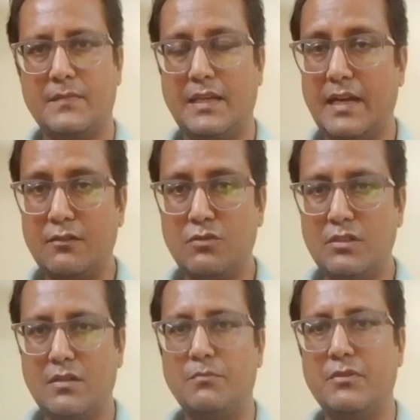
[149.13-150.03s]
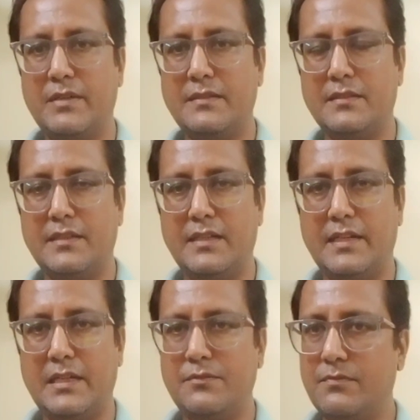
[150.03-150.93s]
They are going to compromise in their
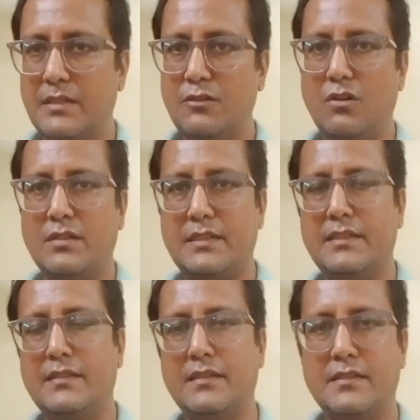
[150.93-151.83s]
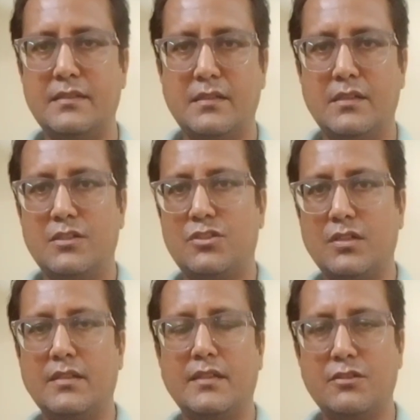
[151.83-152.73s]
life, but not in their
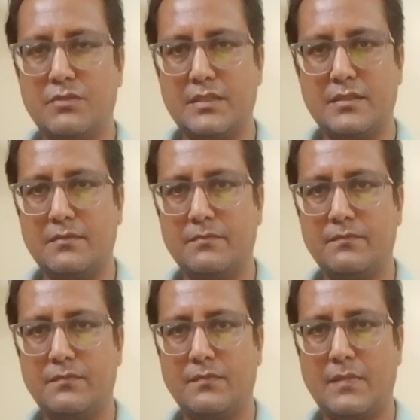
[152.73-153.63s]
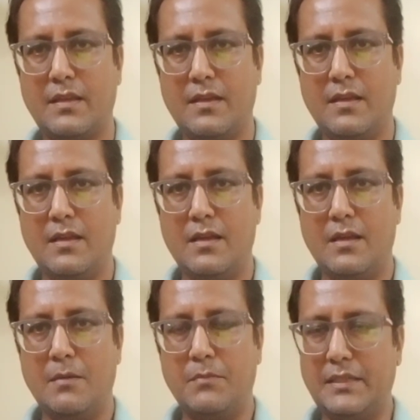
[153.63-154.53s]
children education.
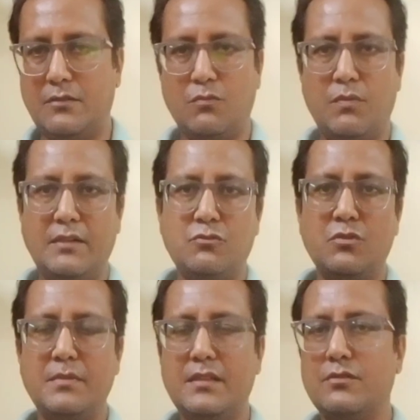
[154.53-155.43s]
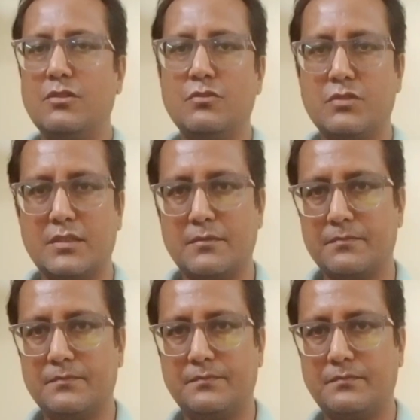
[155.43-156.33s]
But what could be the solution?
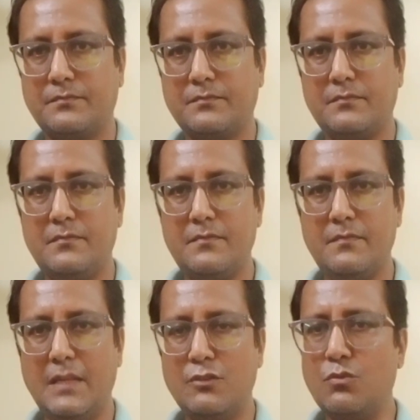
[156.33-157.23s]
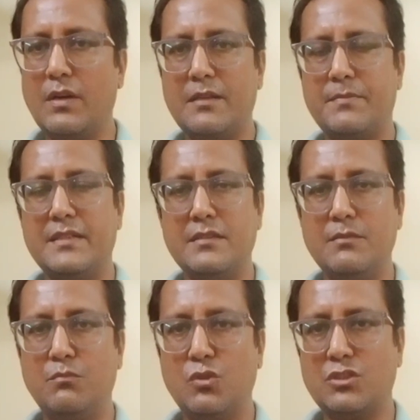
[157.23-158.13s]
So what happens,
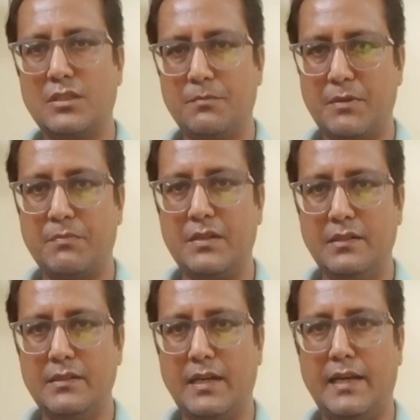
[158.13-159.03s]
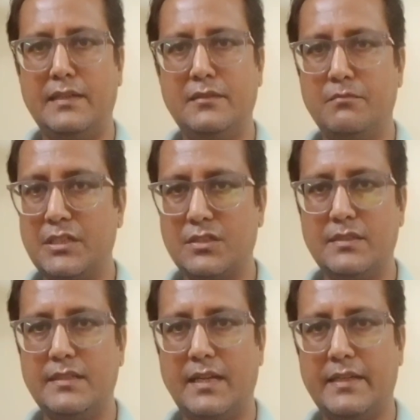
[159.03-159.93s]
most of the people, and
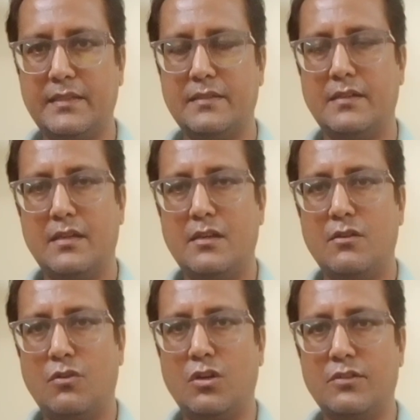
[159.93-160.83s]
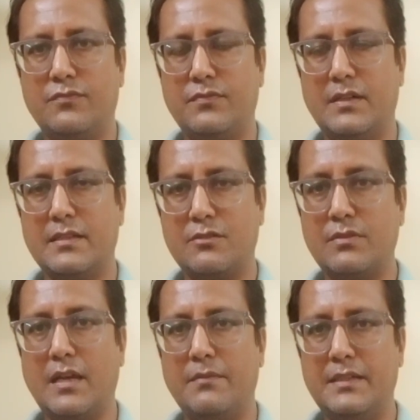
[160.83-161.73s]
majorly like all of us,
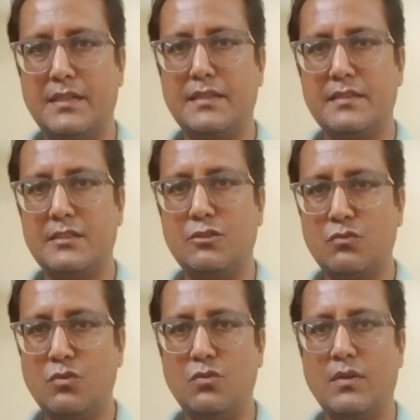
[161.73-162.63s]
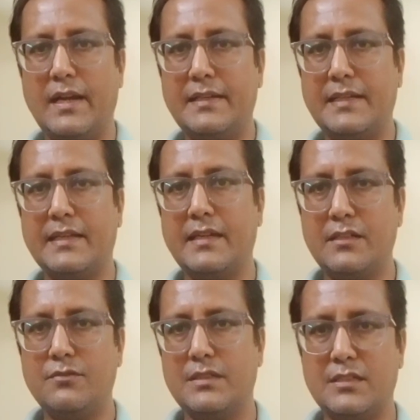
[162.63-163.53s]
we have a tendency to go and take an
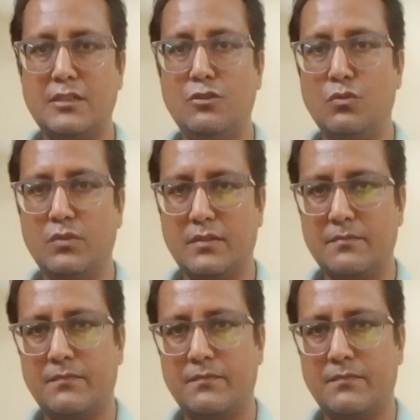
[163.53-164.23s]
education loan.